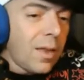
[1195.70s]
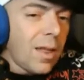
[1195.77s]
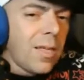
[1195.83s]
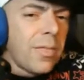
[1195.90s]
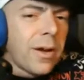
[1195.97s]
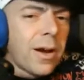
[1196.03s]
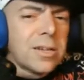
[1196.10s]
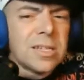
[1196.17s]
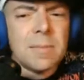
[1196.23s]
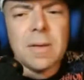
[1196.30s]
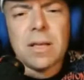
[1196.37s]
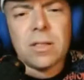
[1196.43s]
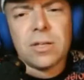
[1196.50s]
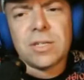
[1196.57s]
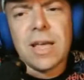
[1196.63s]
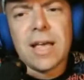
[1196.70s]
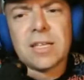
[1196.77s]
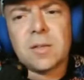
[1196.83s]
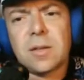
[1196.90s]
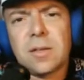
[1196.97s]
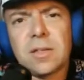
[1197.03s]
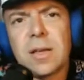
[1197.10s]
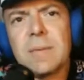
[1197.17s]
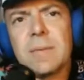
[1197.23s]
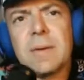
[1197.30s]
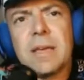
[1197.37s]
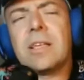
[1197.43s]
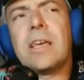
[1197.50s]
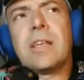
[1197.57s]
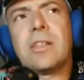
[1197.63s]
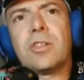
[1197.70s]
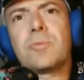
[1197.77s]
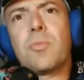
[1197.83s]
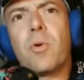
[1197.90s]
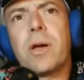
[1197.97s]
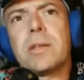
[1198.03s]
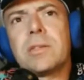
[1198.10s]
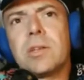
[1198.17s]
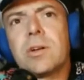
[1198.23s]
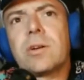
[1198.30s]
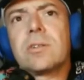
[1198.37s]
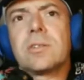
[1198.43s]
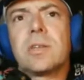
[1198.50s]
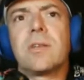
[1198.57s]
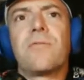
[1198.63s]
There are some English points, and there's a